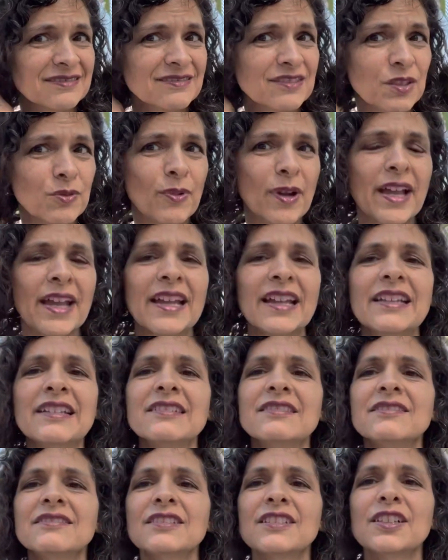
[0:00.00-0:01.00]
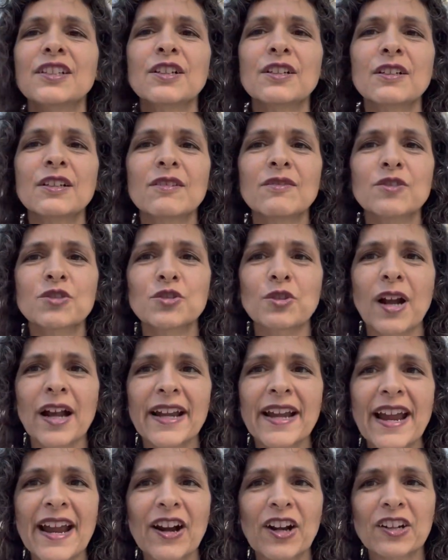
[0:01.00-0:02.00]
the way dry
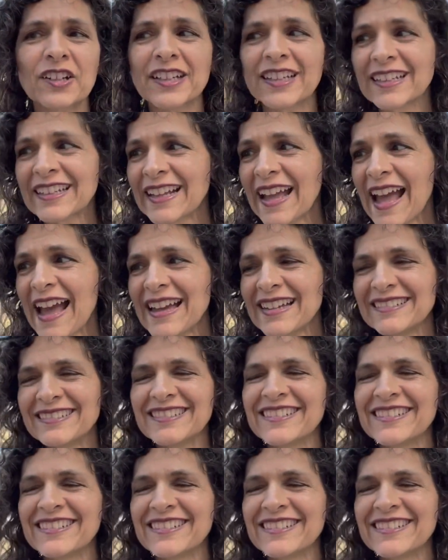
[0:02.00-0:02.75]
hair can get.